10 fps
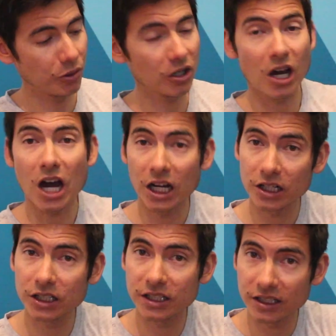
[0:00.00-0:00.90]
put a
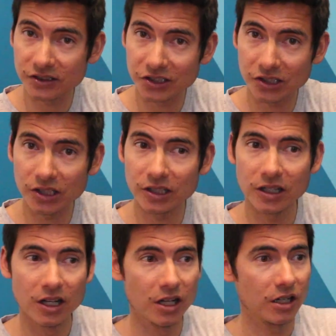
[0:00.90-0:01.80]
higher
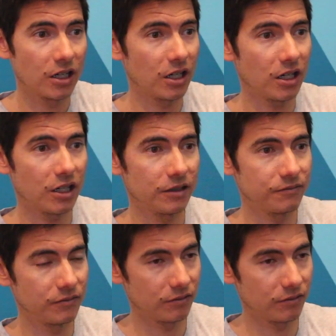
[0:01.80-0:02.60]
density uh,